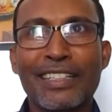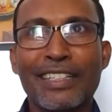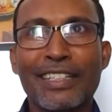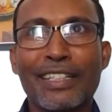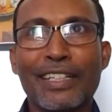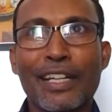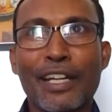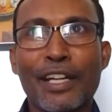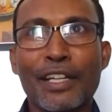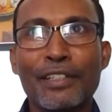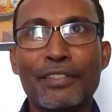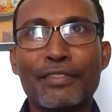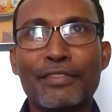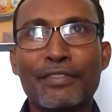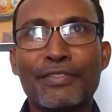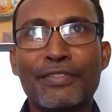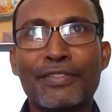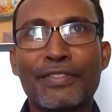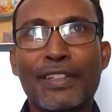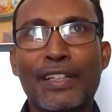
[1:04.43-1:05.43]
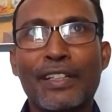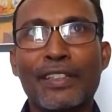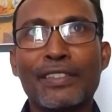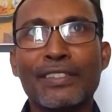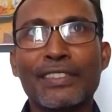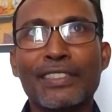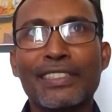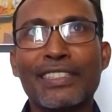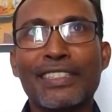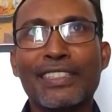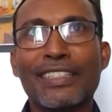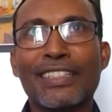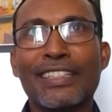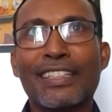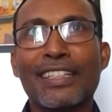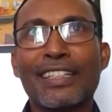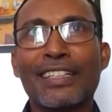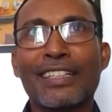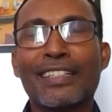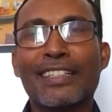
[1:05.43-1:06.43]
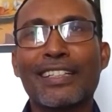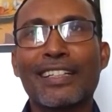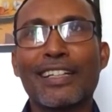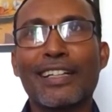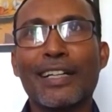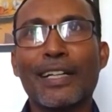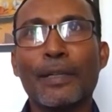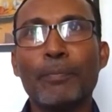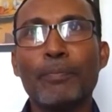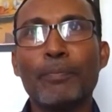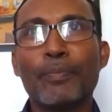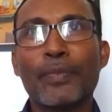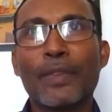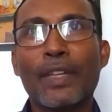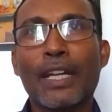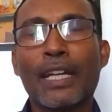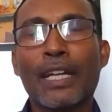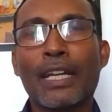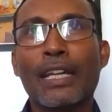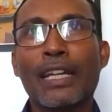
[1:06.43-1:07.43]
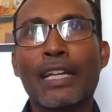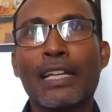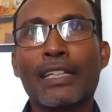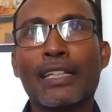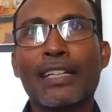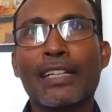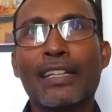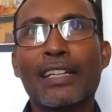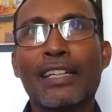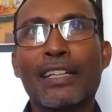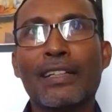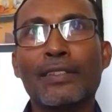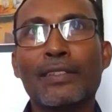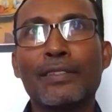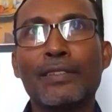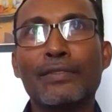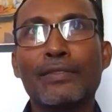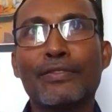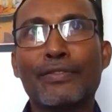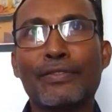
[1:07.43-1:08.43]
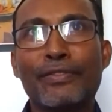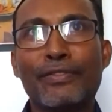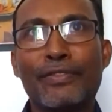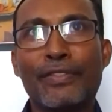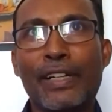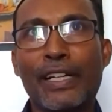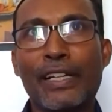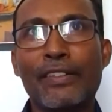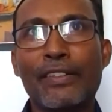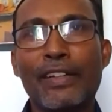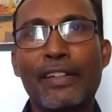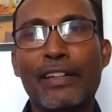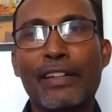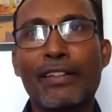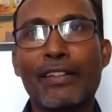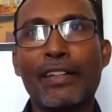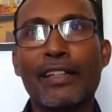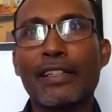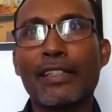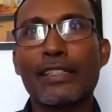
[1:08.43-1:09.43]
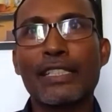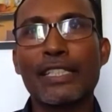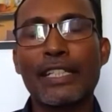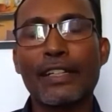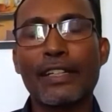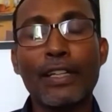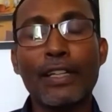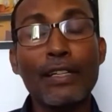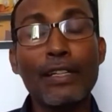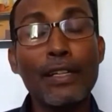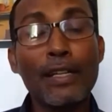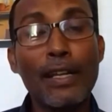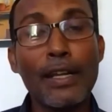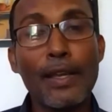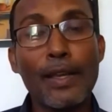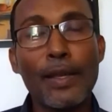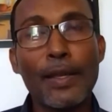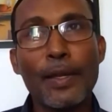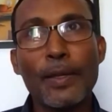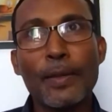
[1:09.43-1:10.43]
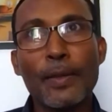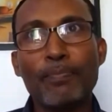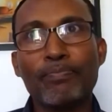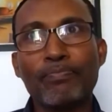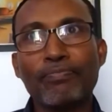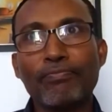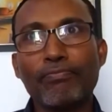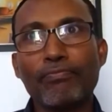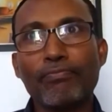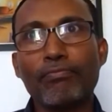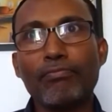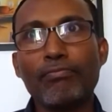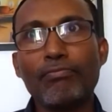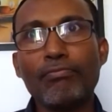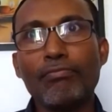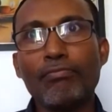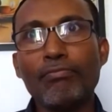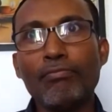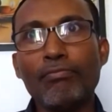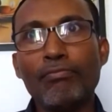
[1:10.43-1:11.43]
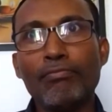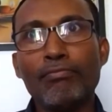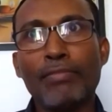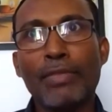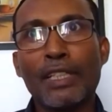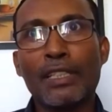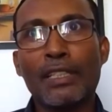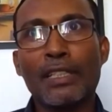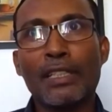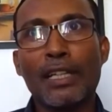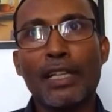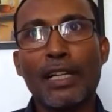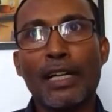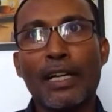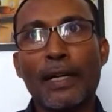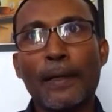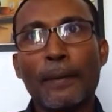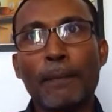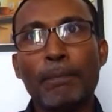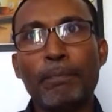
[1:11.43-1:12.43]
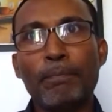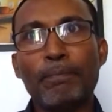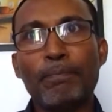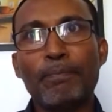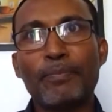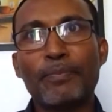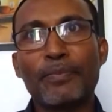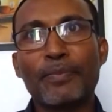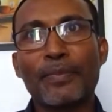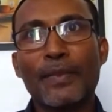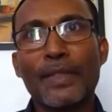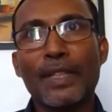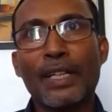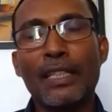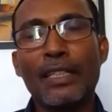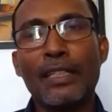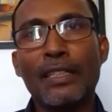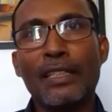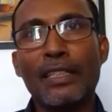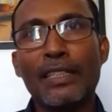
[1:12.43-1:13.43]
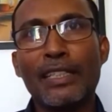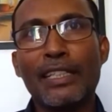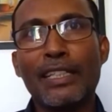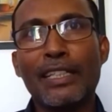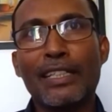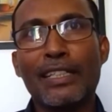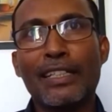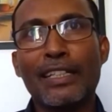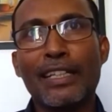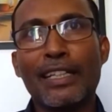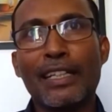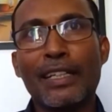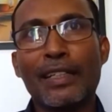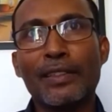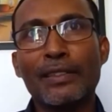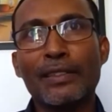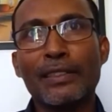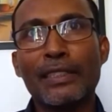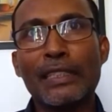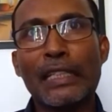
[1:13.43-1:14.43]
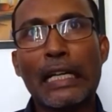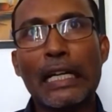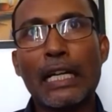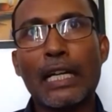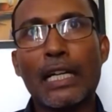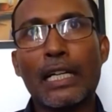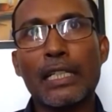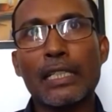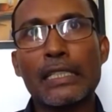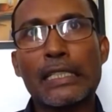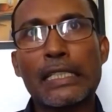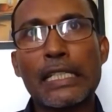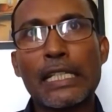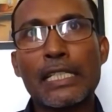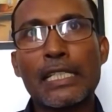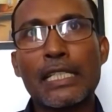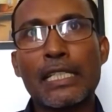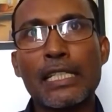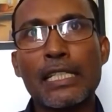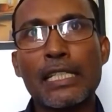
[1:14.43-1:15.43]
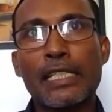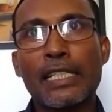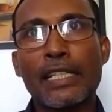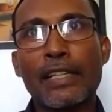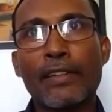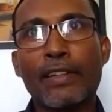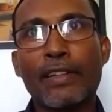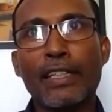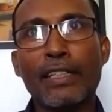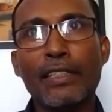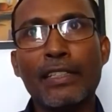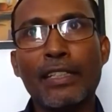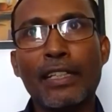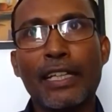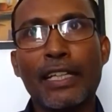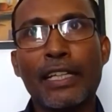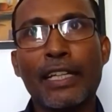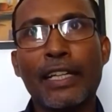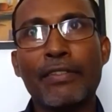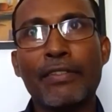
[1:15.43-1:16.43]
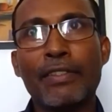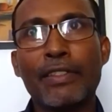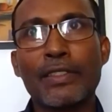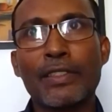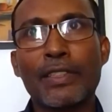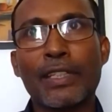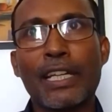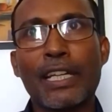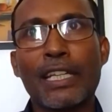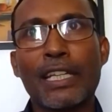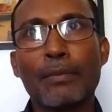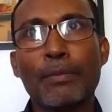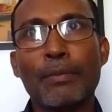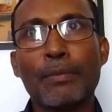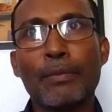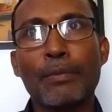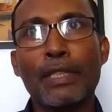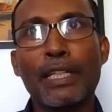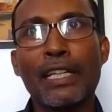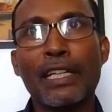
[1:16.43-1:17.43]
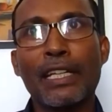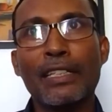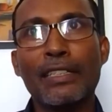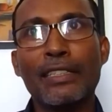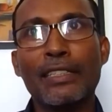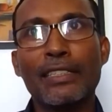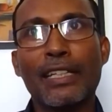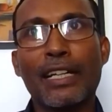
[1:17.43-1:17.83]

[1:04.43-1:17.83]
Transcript: and I found that I collected around 507, but I learned that around 67 I have to eliminate